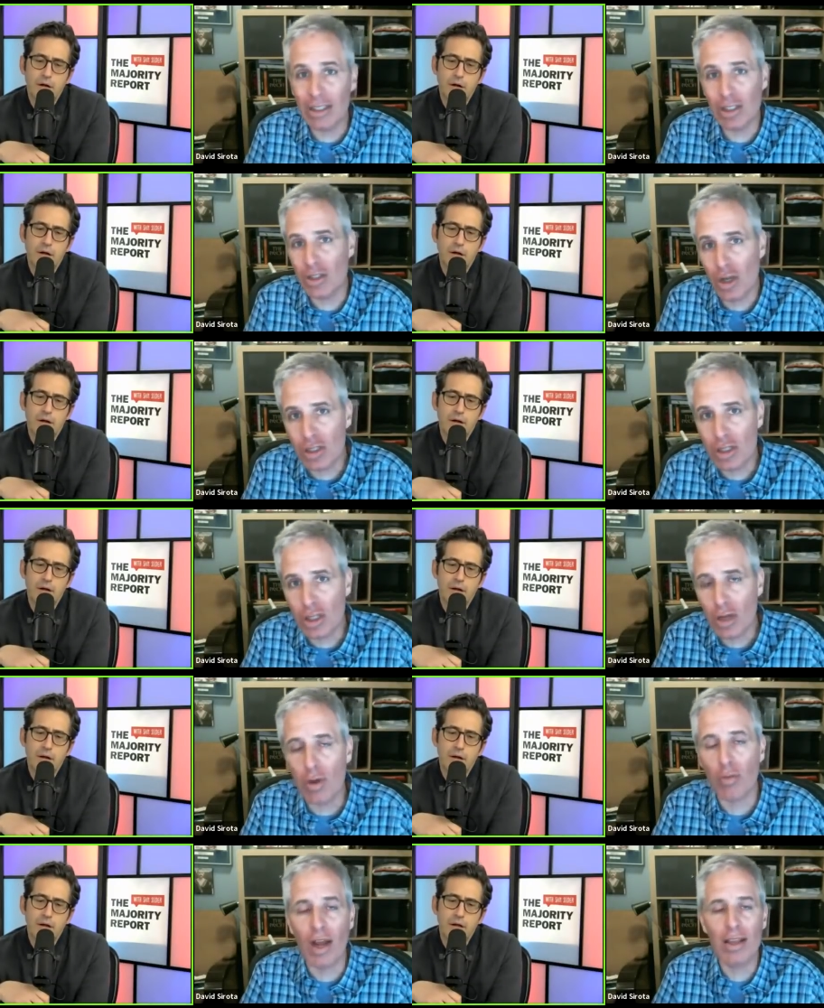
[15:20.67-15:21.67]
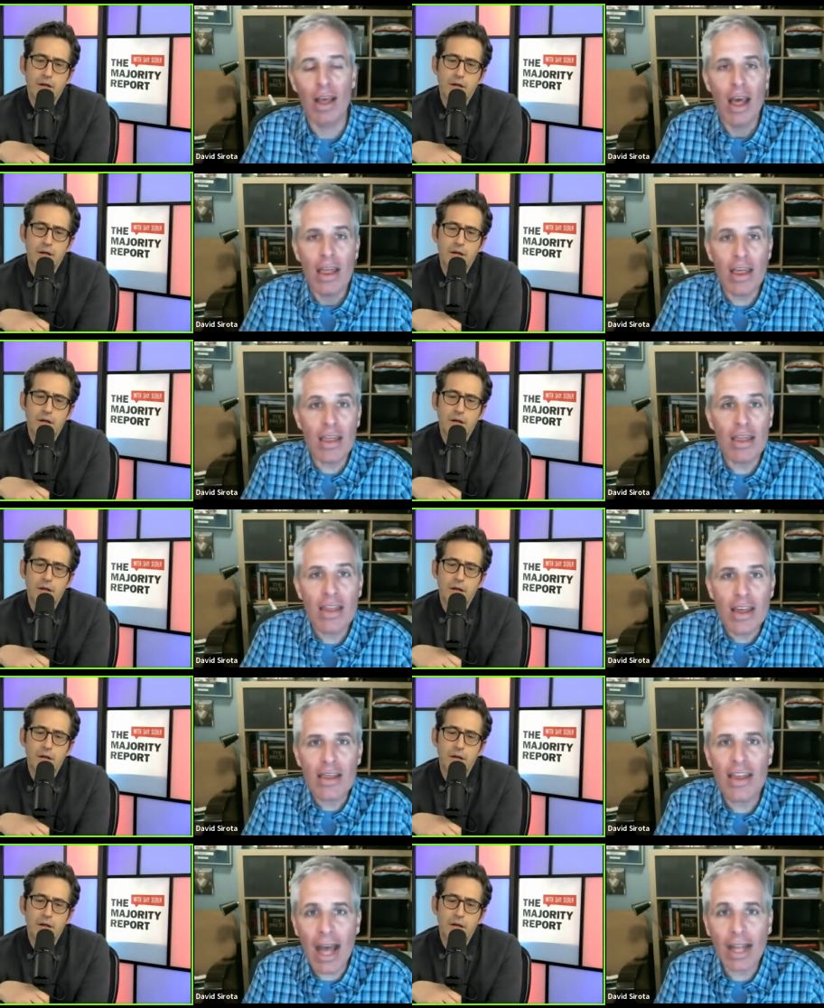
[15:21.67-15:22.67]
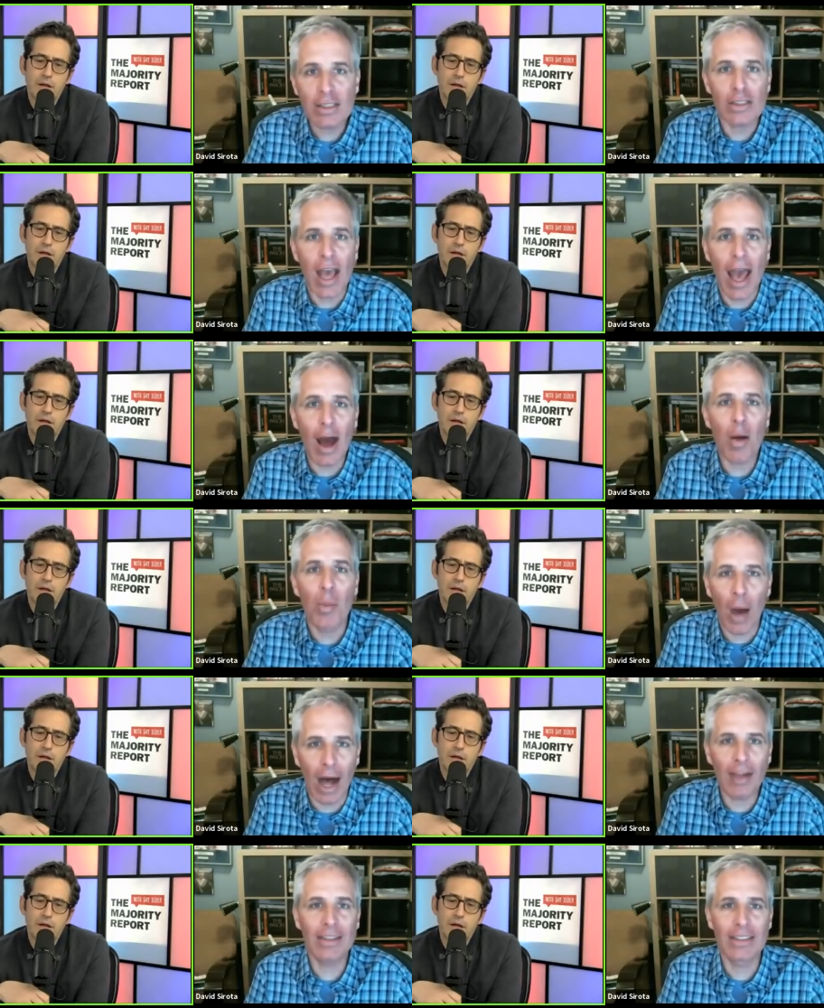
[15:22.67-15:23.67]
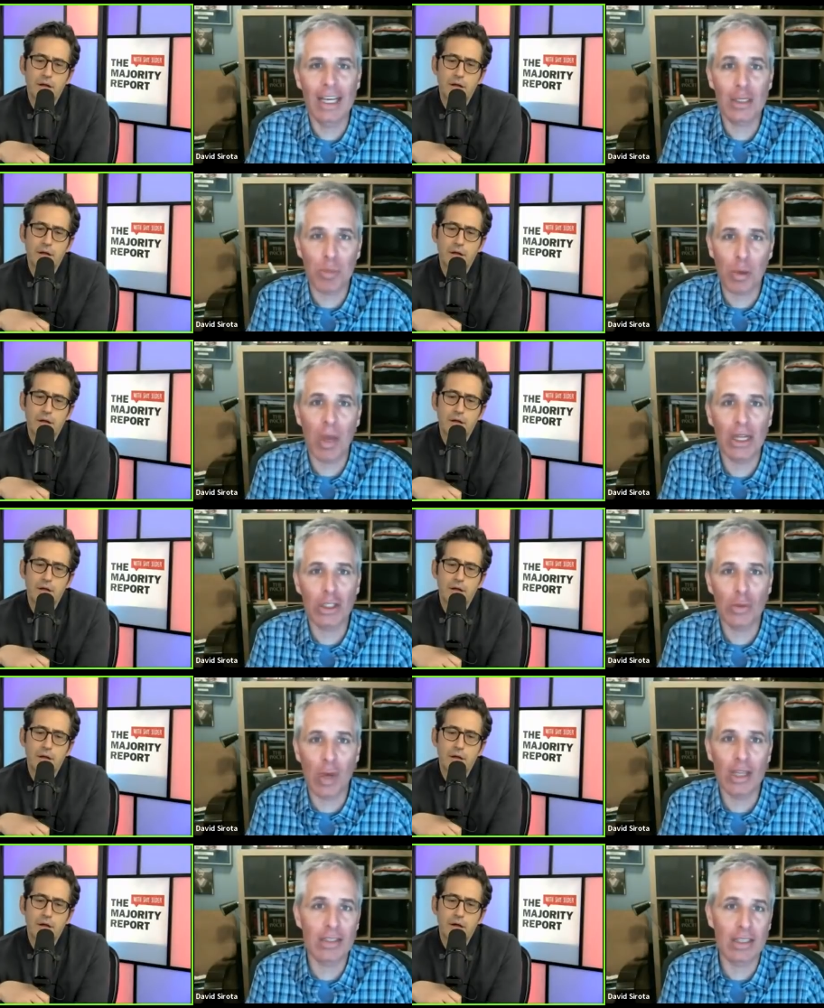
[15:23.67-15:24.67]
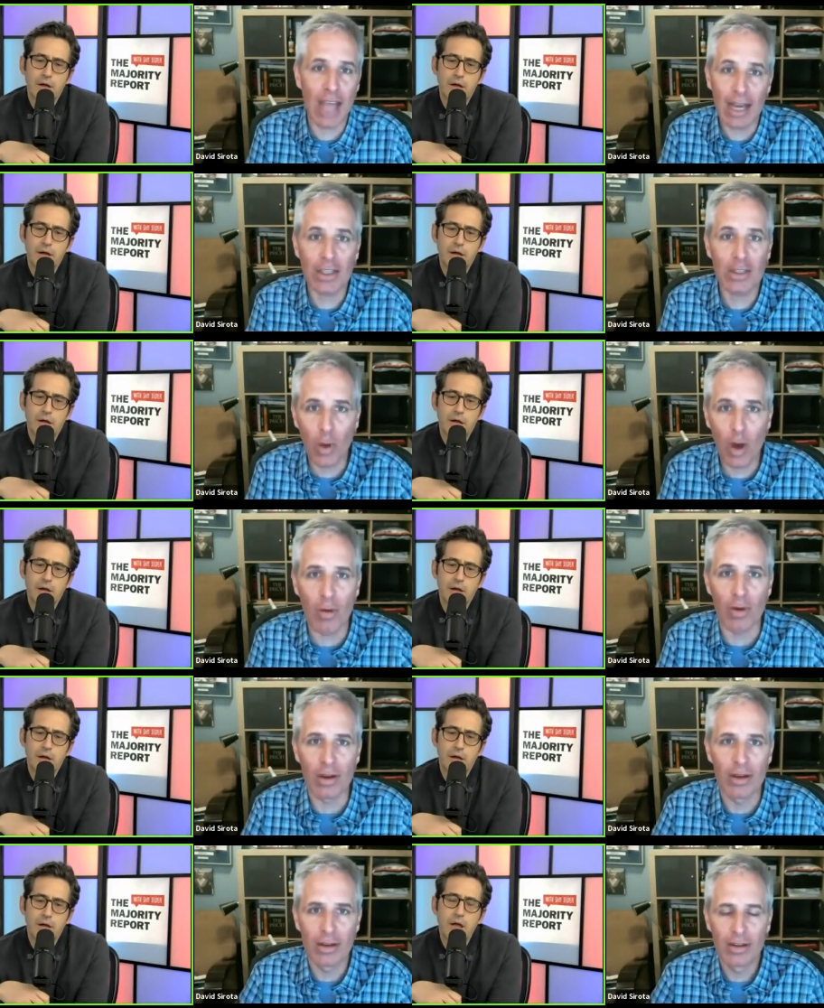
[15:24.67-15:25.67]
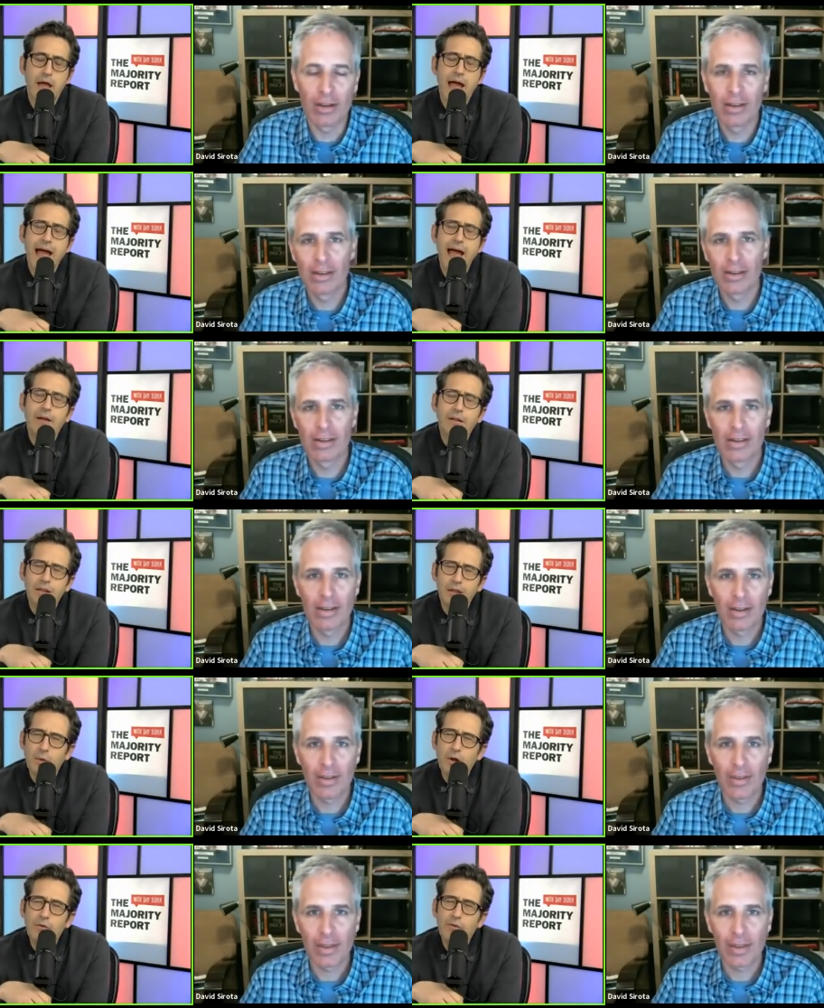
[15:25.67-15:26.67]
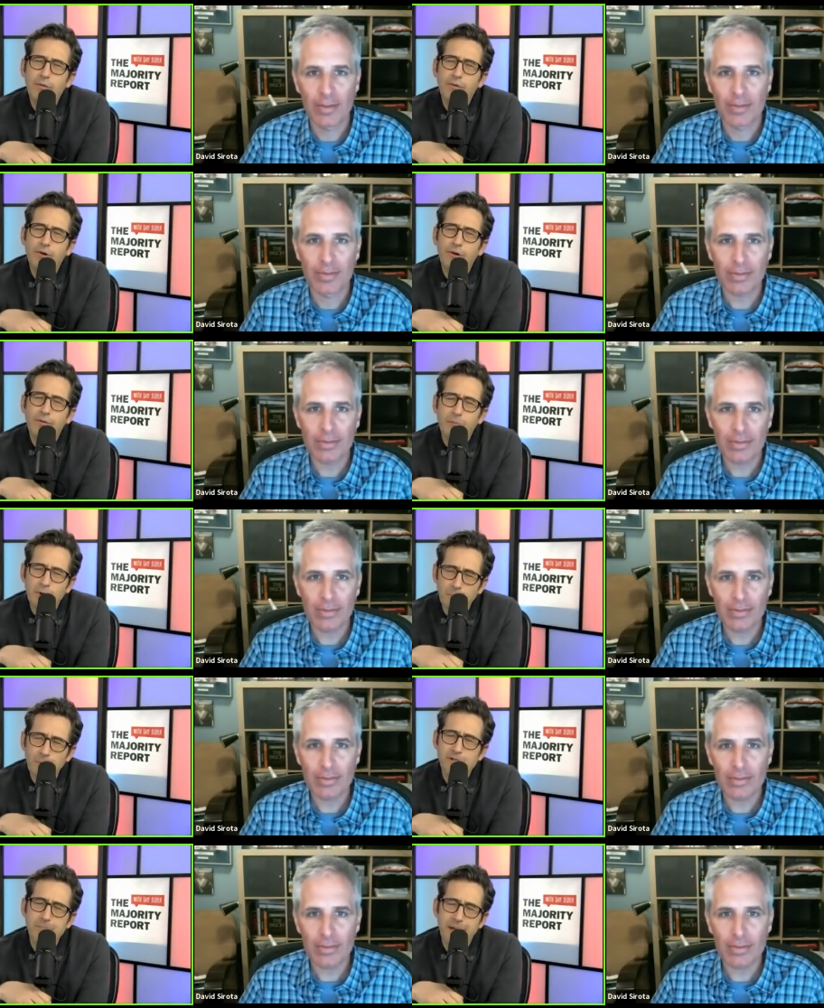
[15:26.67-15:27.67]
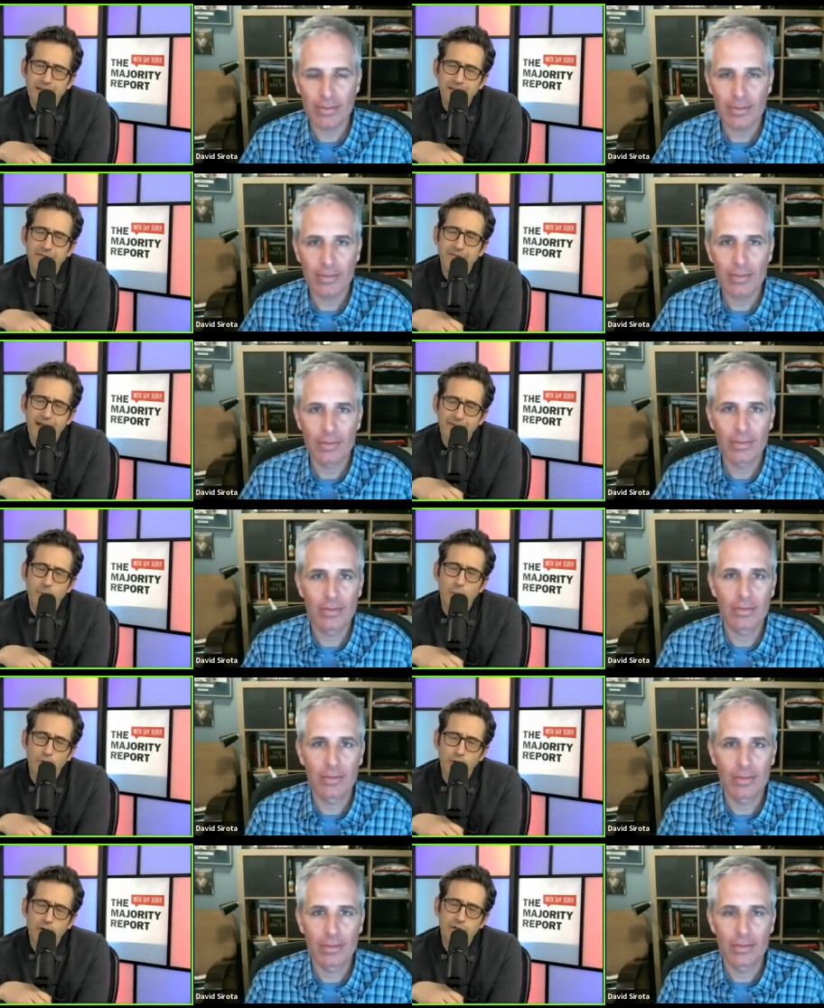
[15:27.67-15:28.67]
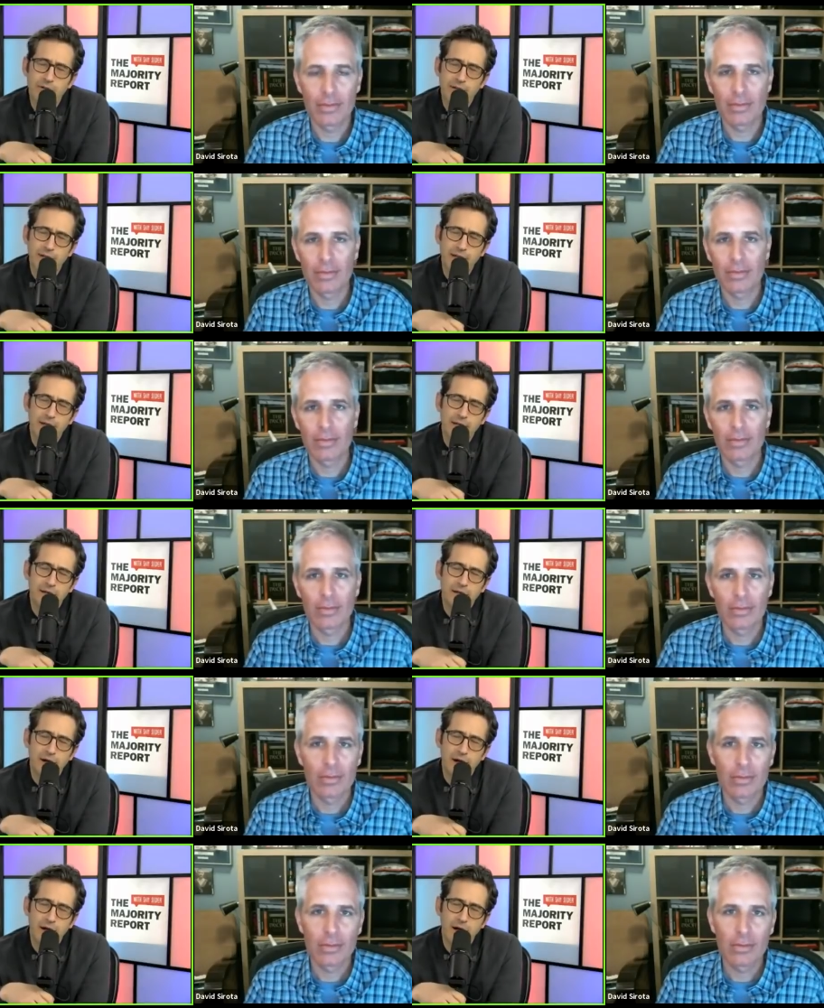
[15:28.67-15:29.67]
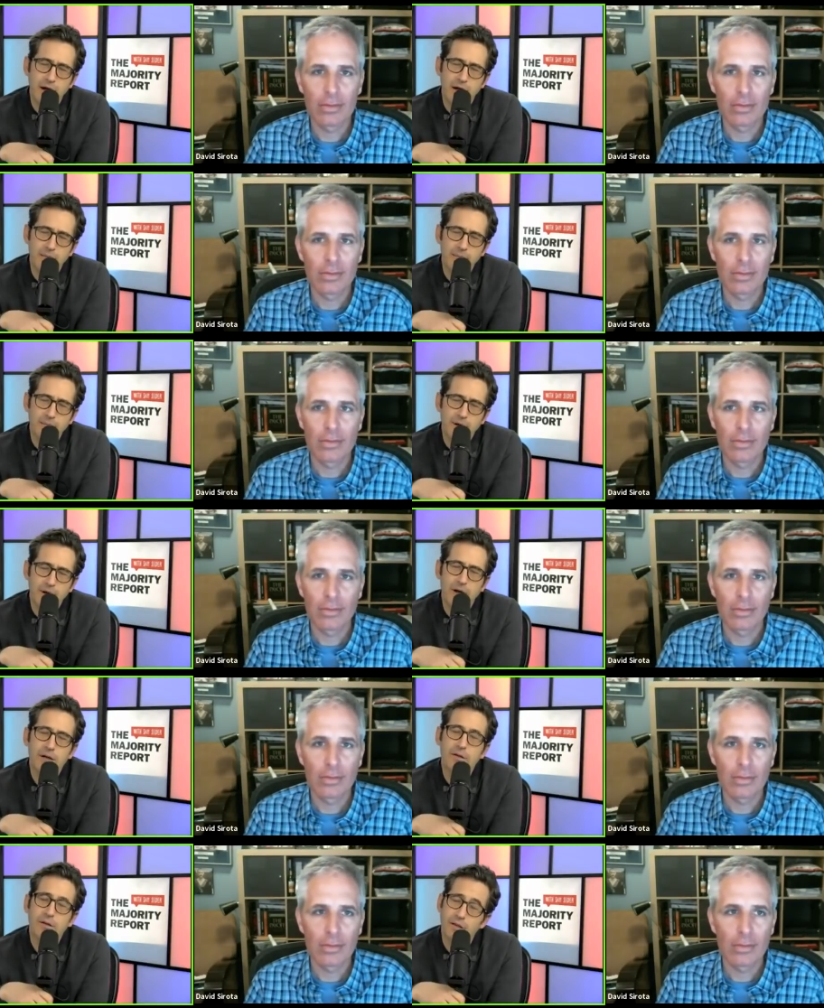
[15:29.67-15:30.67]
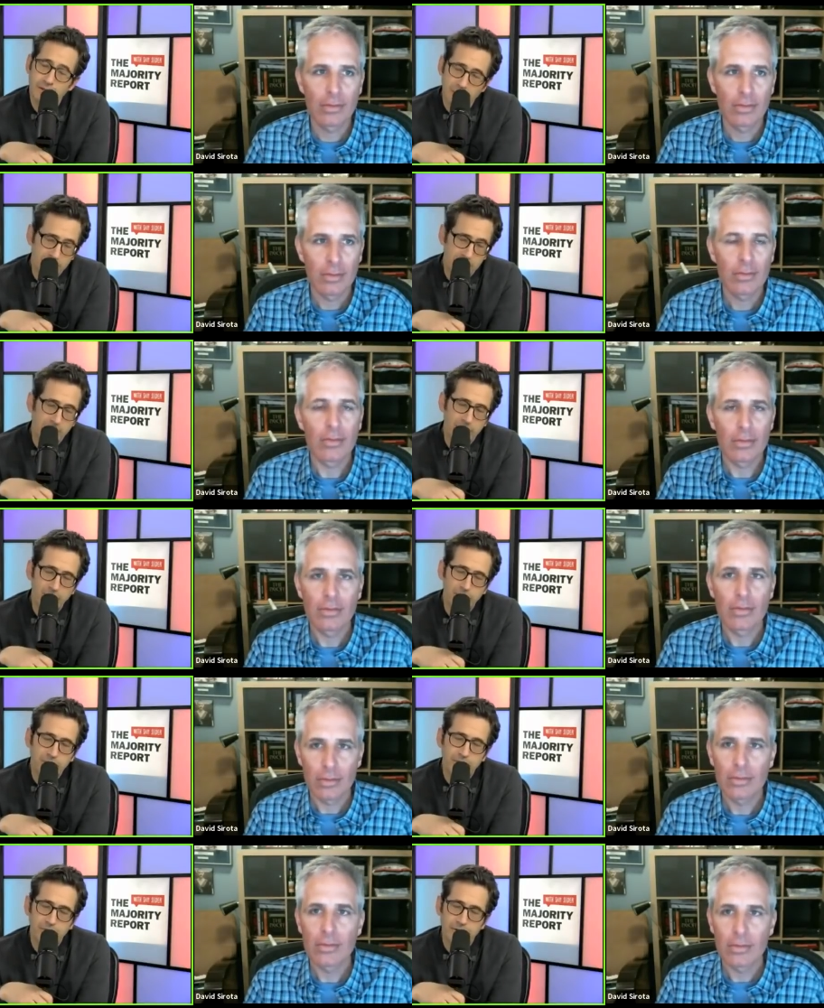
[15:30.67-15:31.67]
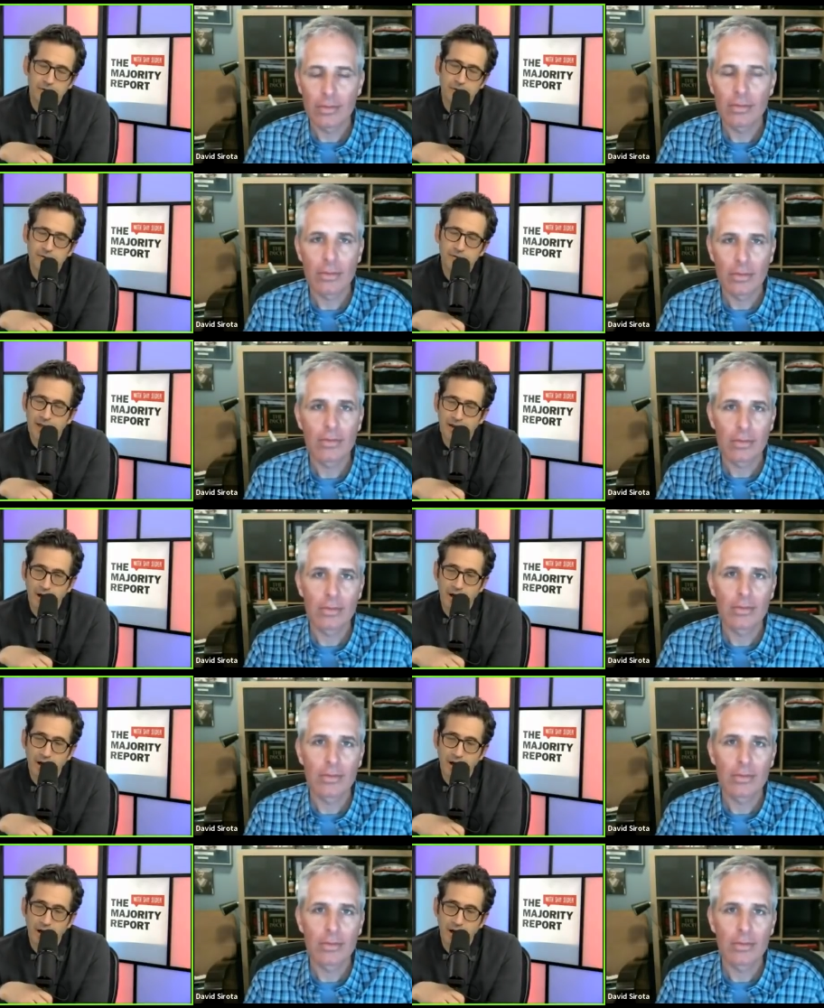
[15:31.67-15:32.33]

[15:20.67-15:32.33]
Speaker 1: I just couldn't do it, right? That's how politics perpetuates status quo.
Speaker 2: From your perspective of having worked in some of those Senate